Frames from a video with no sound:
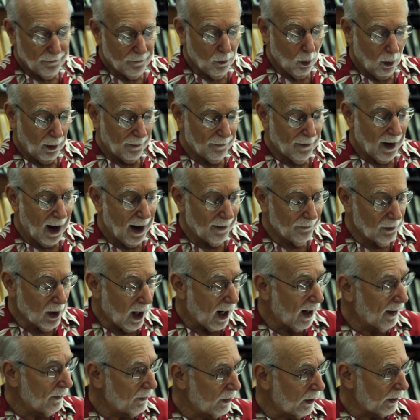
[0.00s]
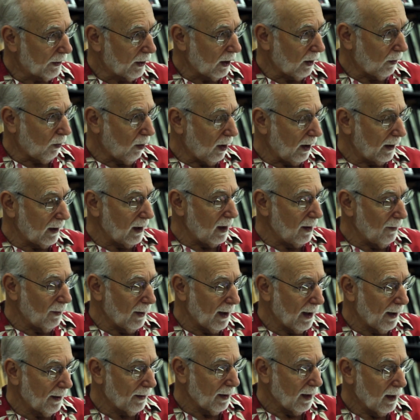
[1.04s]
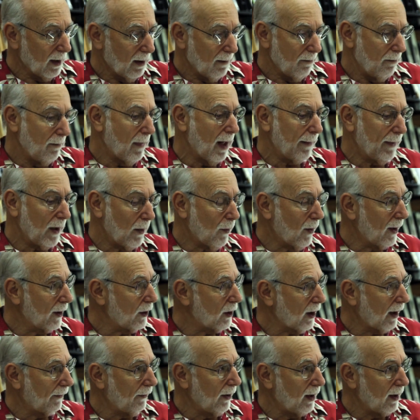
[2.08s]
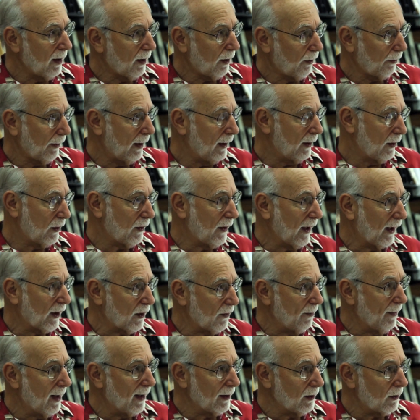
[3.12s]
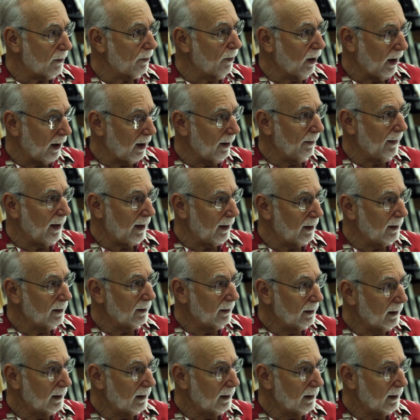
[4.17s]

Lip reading: 4 or 5 knives that they're working with, maybe once every 3 to 6 months, bring them in.